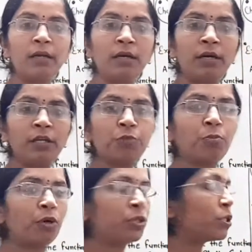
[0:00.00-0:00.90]

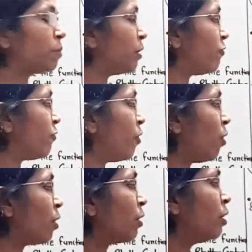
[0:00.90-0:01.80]
responsible
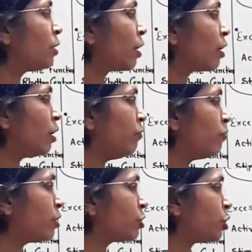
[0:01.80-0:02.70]
for the
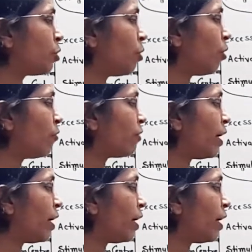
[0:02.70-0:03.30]
conversion of